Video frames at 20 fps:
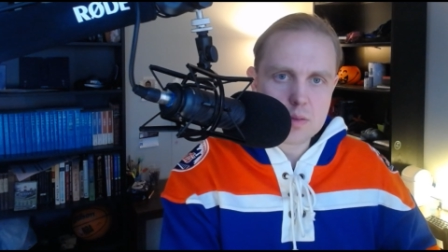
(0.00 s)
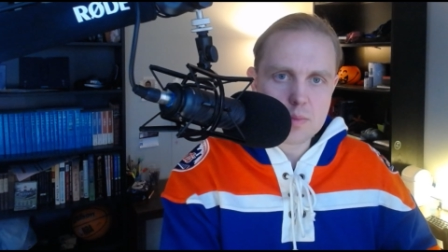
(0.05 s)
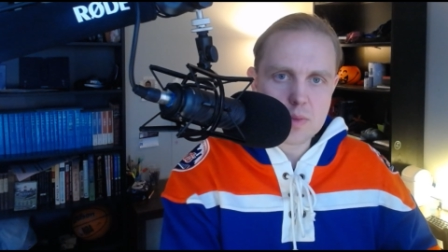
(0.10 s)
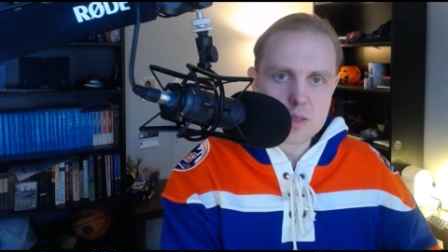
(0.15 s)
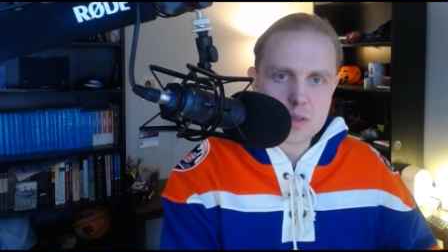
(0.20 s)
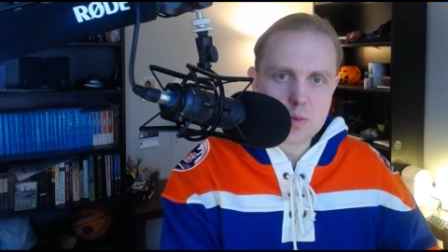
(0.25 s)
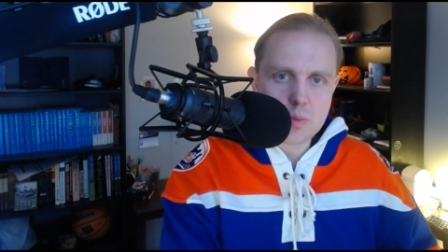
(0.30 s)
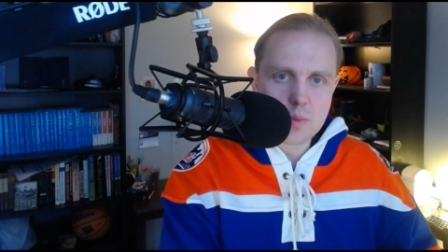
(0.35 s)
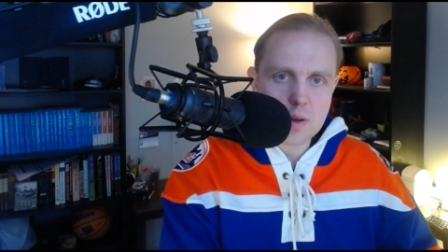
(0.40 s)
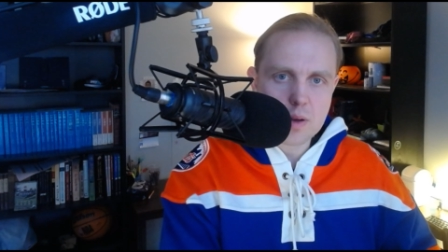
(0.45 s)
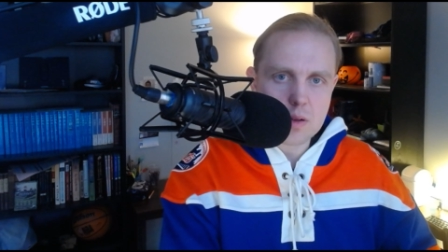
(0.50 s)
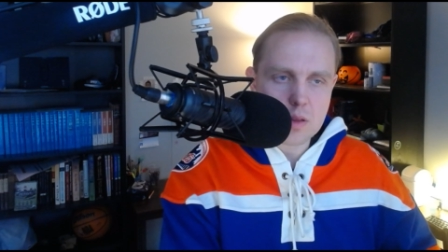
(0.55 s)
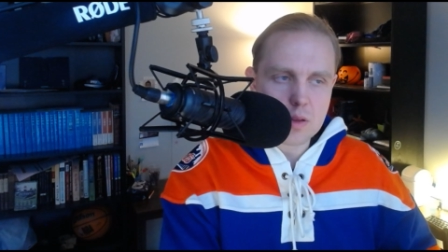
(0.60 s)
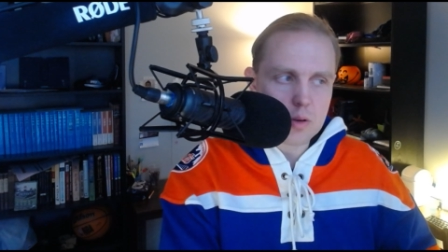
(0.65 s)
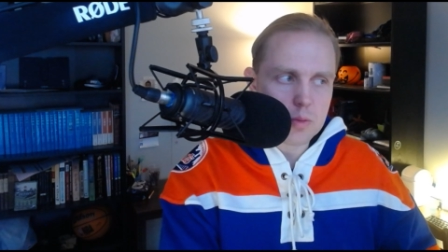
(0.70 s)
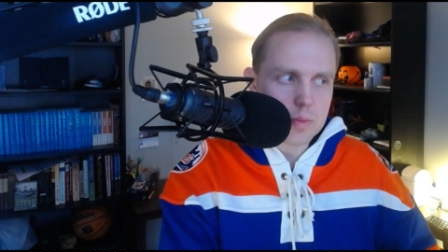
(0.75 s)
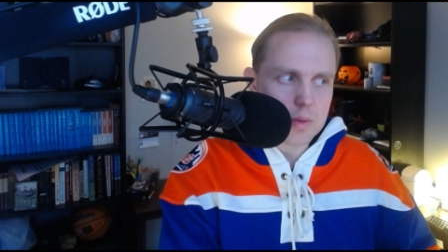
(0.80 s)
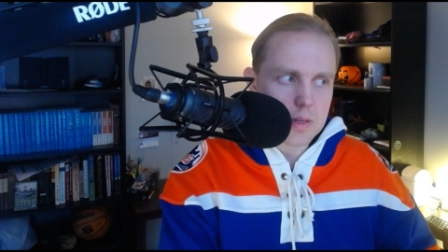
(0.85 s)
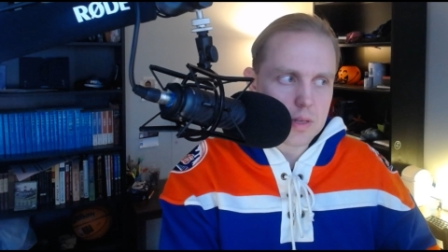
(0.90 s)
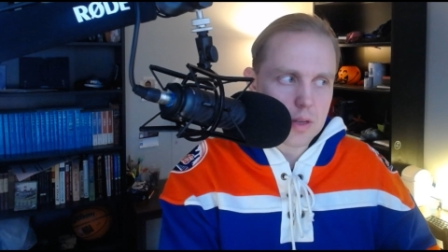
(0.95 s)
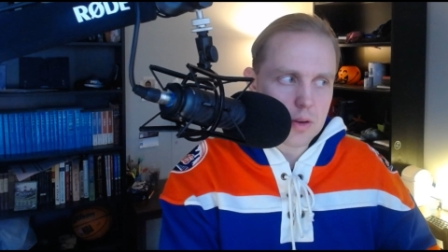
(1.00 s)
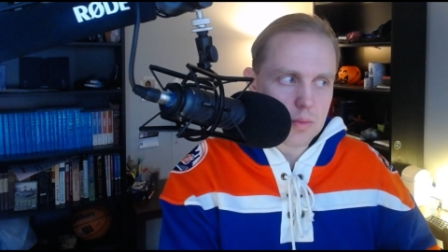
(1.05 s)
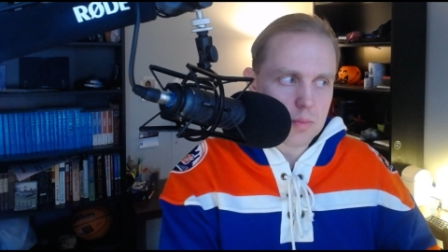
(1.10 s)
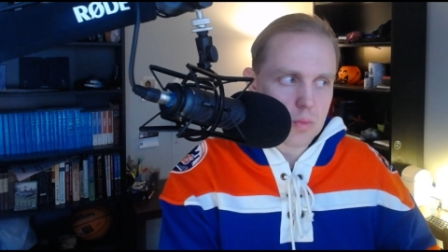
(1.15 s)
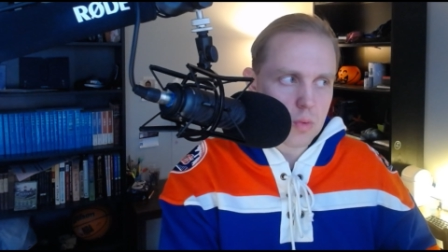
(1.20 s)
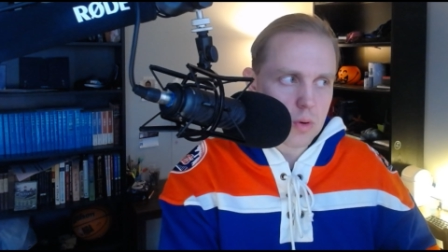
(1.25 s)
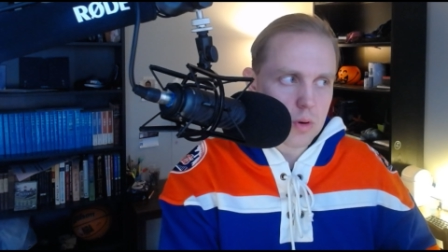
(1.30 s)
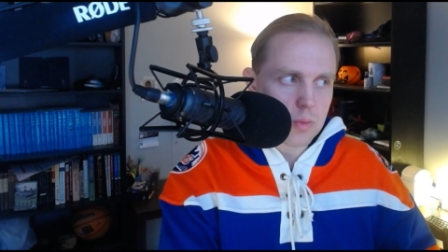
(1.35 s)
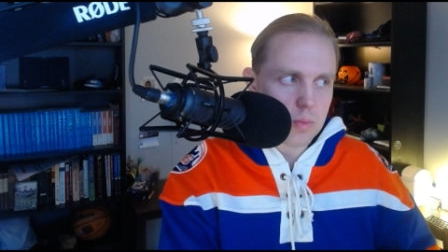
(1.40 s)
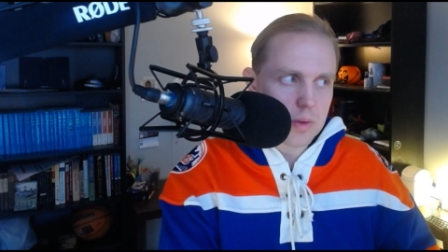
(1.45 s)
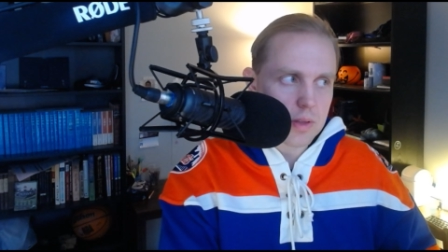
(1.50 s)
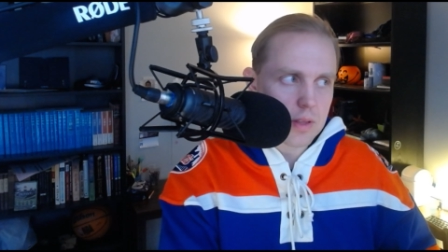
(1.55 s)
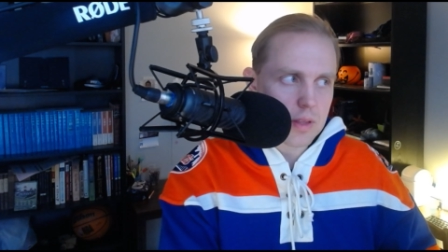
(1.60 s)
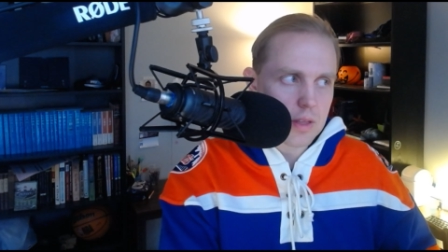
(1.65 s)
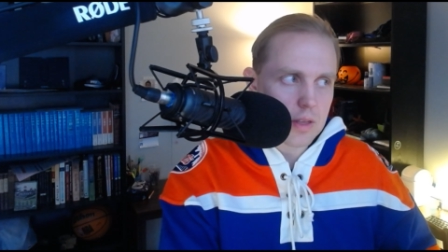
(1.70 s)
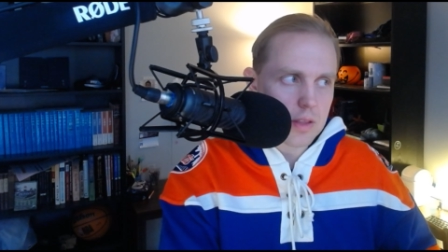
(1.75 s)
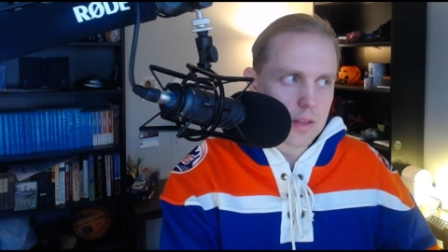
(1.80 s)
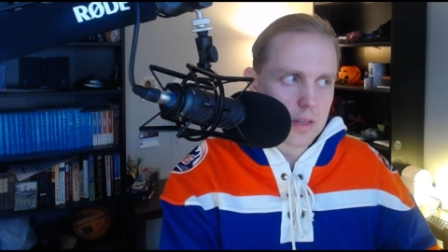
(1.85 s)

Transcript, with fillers: mess around a little bit here more with uh,